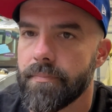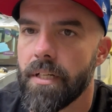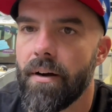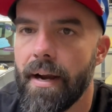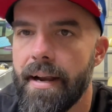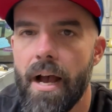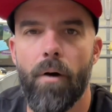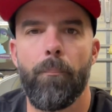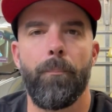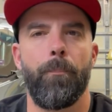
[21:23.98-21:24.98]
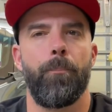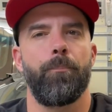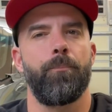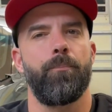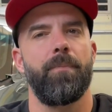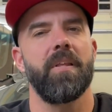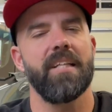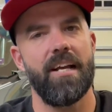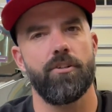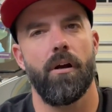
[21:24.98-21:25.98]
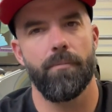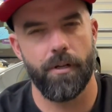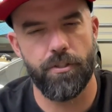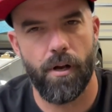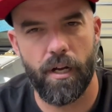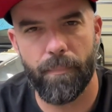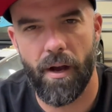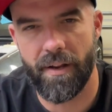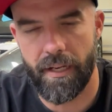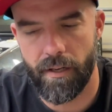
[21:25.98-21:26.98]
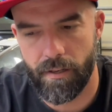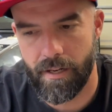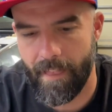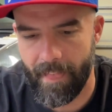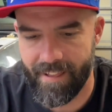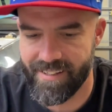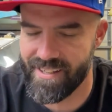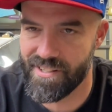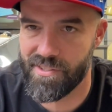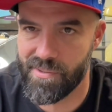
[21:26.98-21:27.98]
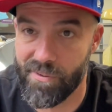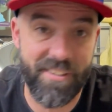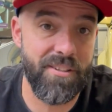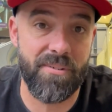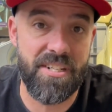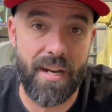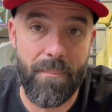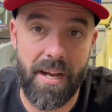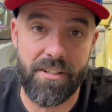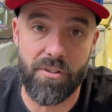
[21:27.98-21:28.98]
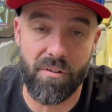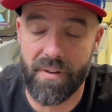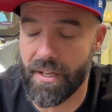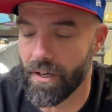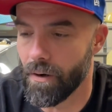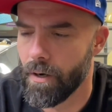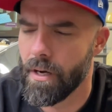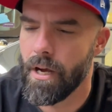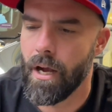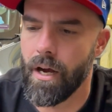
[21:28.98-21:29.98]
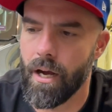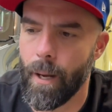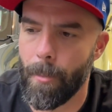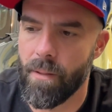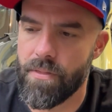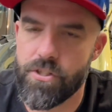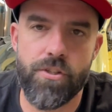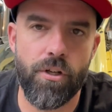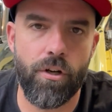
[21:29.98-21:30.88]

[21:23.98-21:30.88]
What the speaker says: All right, now, the last car we're going to talk about here is really the reason I made this whole video. This is a